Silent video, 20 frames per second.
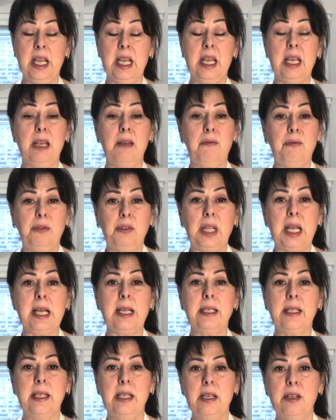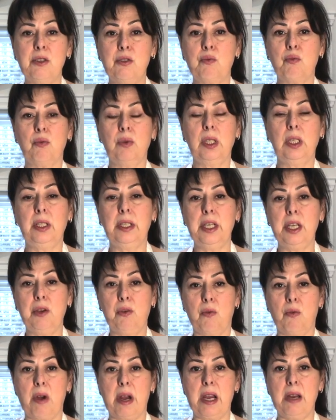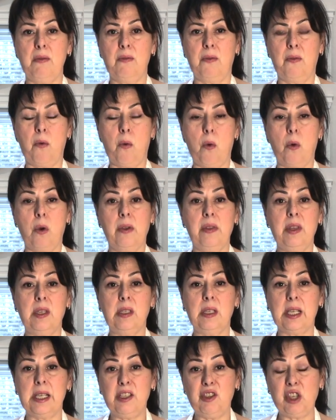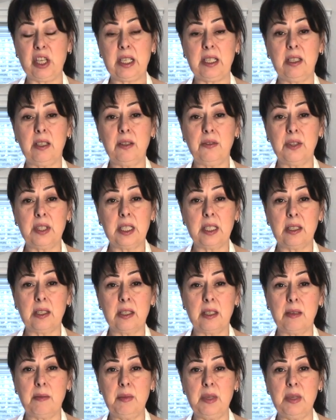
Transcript: And flaxseed is really great for the digestive system.